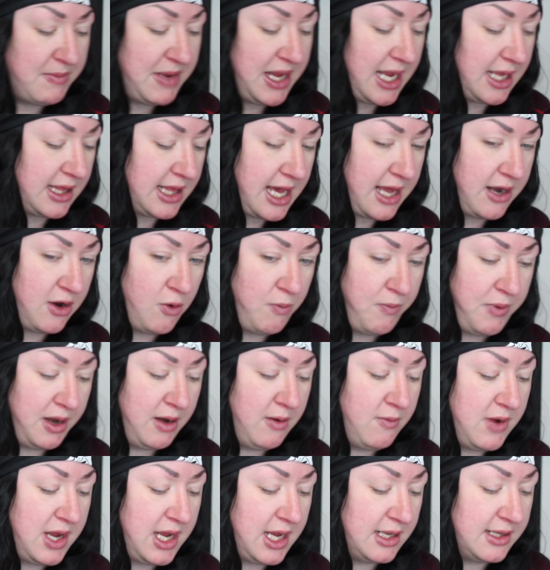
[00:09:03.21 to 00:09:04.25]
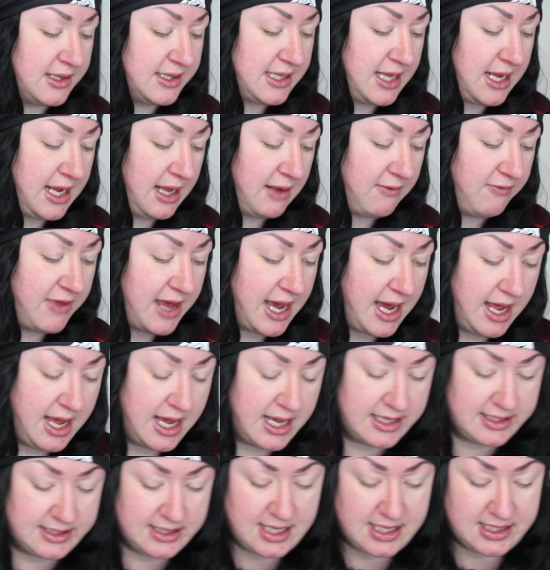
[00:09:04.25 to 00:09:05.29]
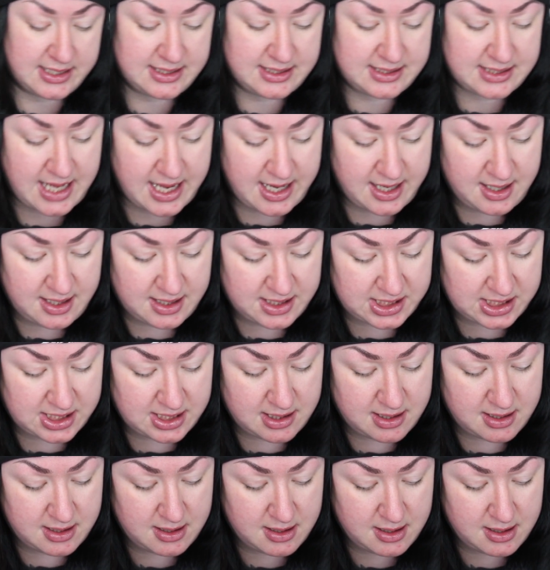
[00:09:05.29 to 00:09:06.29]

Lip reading: me get that open and we can see if that has a scent.